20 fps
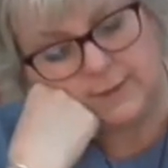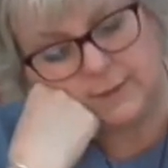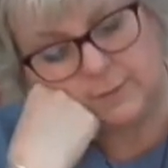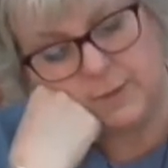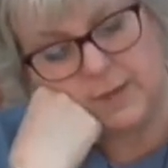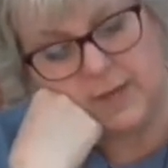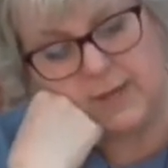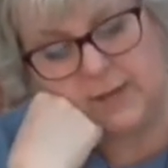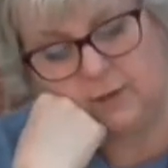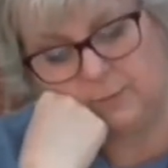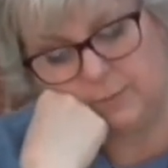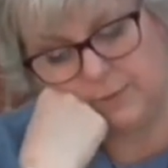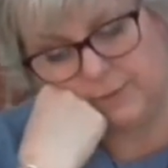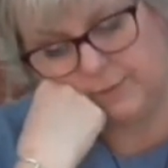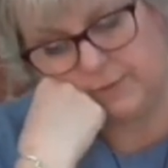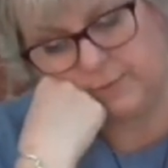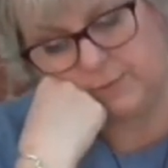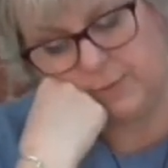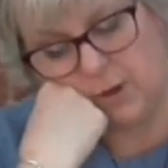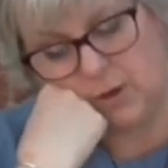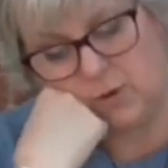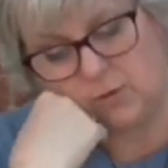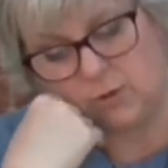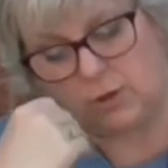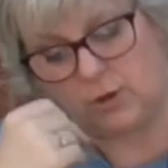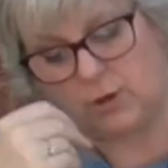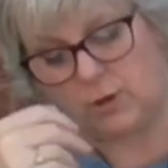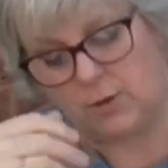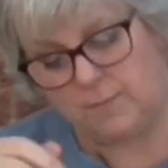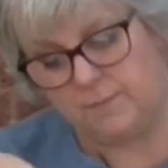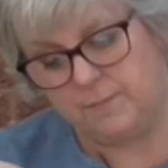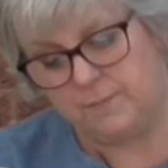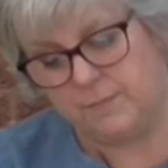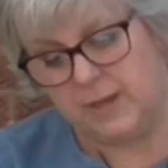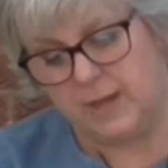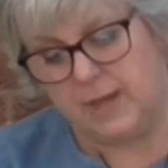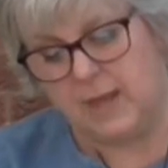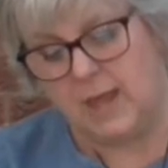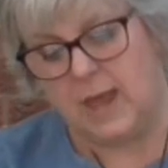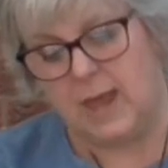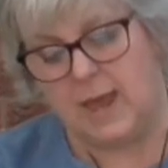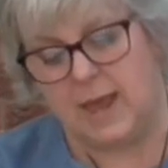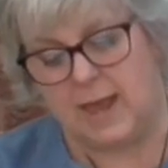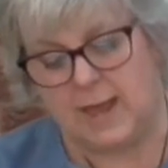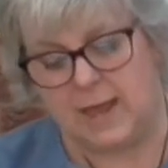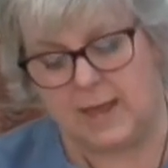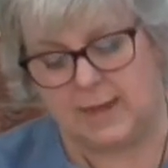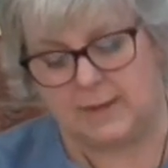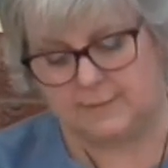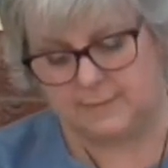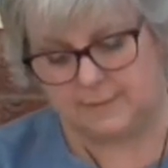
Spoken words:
to put a little bit of sparkle on, and